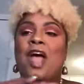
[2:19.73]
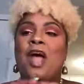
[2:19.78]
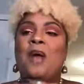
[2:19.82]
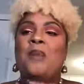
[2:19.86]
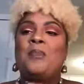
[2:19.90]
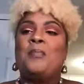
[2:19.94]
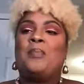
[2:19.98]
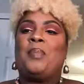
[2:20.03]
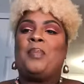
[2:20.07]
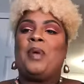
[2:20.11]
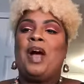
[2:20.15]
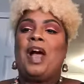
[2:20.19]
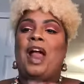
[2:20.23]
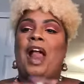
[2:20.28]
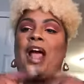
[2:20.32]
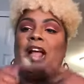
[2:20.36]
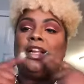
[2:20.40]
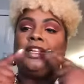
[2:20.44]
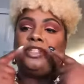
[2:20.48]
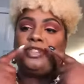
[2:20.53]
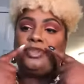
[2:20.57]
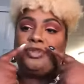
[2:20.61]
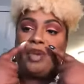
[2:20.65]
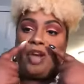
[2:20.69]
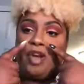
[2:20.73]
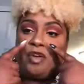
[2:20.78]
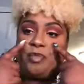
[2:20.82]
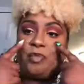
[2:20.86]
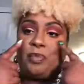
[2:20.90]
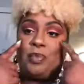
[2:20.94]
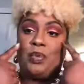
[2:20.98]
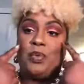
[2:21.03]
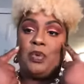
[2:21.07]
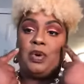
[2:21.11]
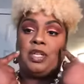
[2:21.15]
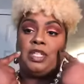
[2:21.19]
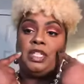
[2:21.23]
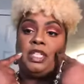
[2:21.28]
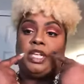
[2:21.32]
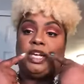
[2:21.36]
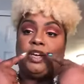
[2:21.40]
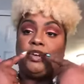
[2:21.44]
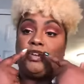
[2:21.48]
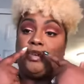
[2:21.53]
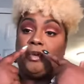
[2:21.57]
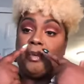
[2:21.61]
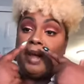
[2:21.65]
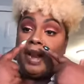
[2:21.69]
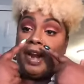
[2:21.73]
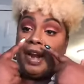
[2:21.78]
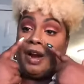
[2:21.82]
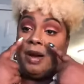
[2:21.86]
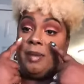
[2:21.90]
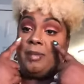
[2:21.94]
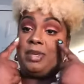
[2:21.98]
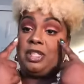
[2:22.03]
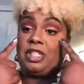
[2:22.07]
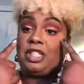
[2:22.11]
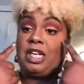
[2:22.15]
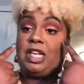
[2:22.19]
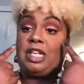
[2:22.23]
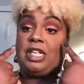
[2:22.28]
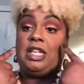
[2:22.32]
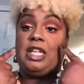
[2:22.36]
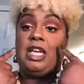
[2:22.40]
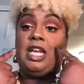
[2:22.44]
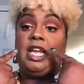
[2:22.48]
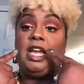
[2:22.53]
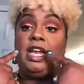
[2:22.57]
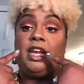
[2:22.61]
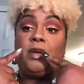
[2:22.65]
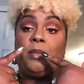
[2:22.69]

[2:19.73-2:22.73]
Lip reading: But I do have pores here no matter how much I clean,